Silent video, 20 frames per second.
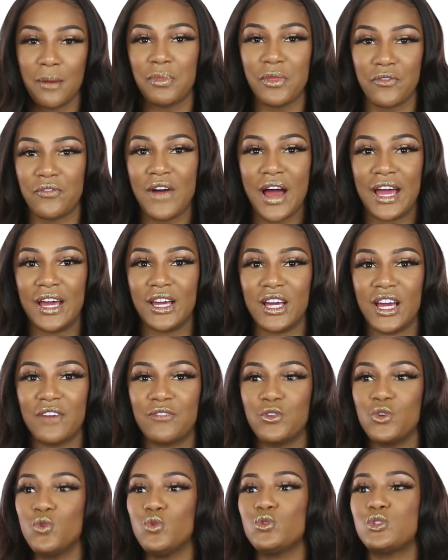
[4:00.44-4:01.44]
up the fight.
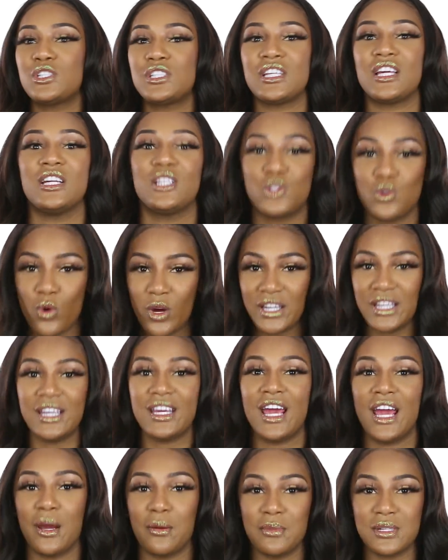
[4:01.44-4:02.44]
If you see 20
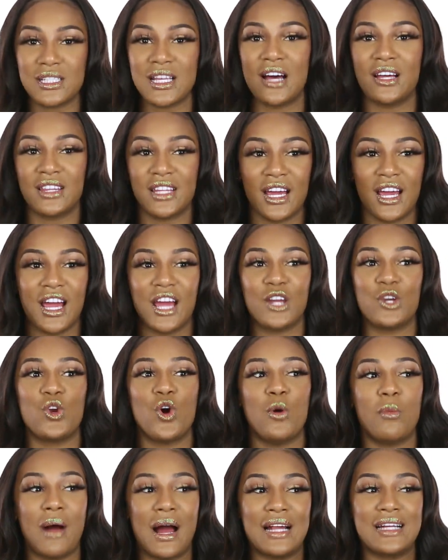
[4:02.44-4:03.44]
cameras out there and
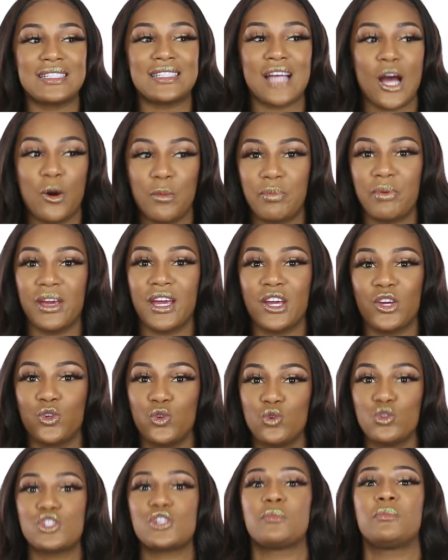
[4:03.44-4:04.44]
nobody's helping,
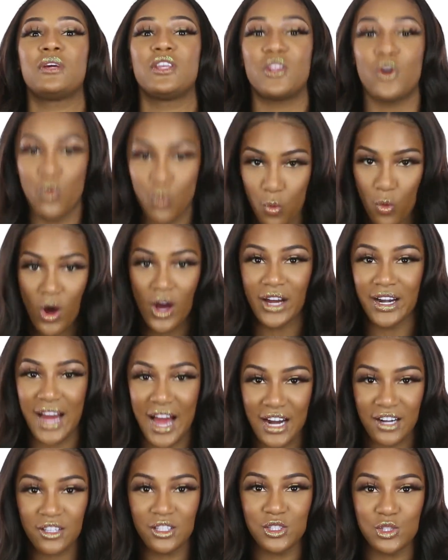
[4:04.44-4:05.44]
you should be the one
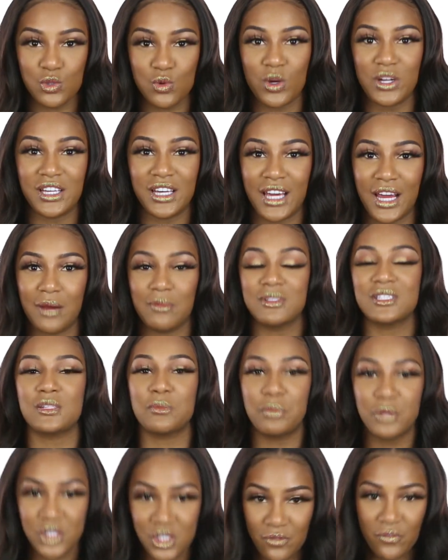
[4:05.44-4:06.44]
out of the 20 cameras
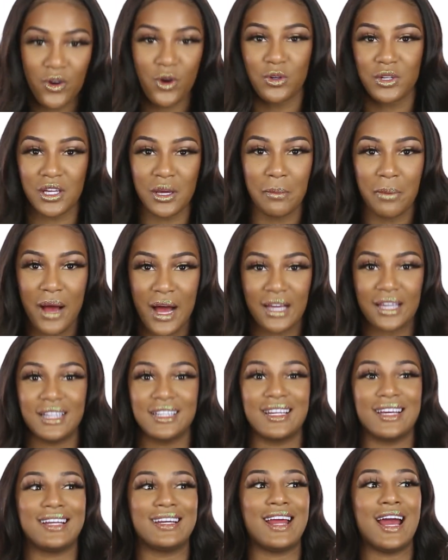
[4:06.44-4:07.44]
to put your phone in your
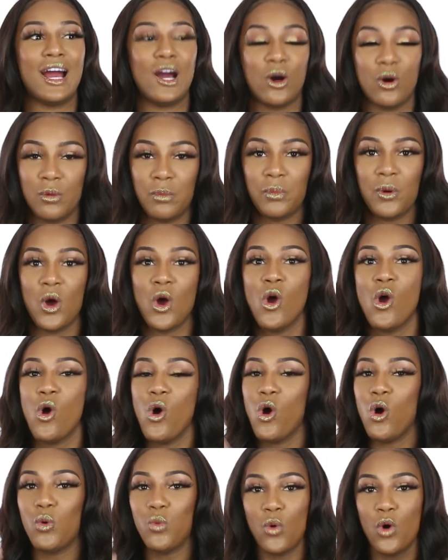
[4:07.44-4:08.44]
pocket and help
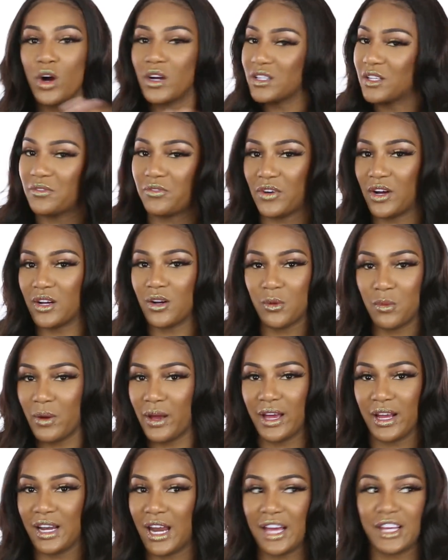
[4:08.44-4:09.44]
or walk the fuck
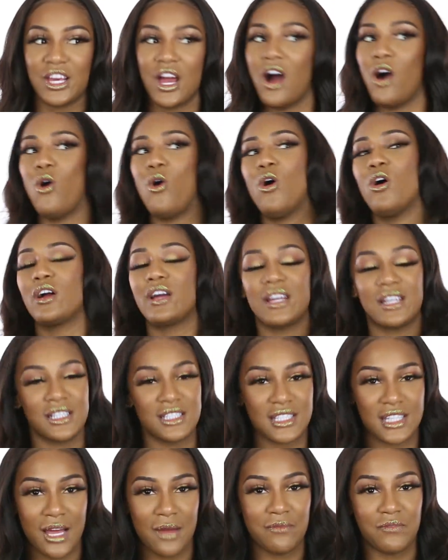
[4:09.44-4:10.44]
away. Like y'all all getting
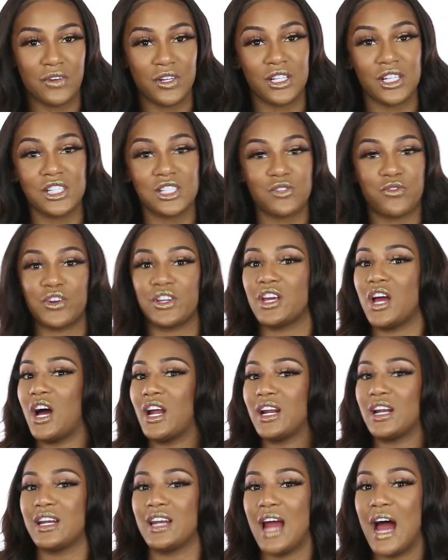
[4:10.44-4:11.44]
the same footage for
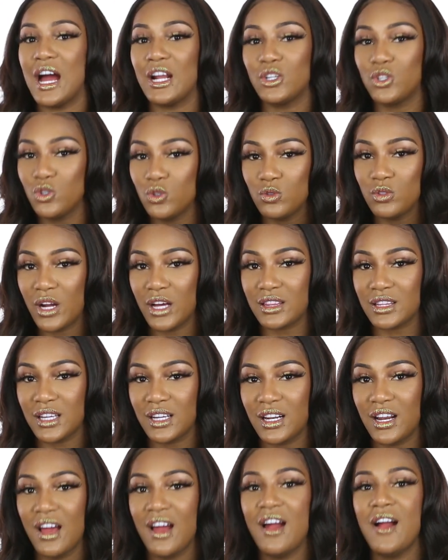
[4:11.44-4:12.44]
y'all to not do
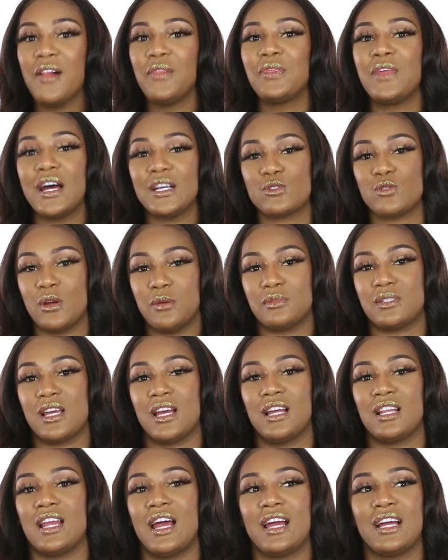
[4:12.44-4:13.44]
nothing. That's what I'm
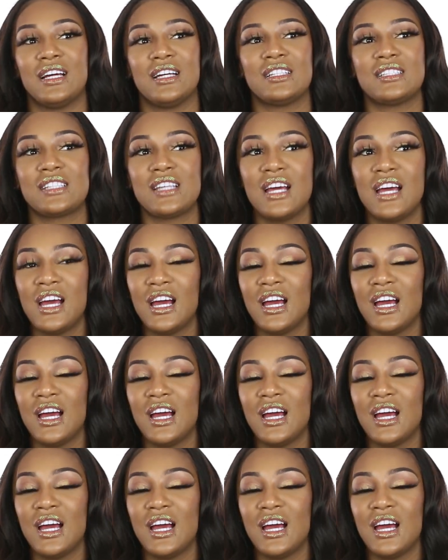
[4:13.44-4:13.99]
saying. Like it's,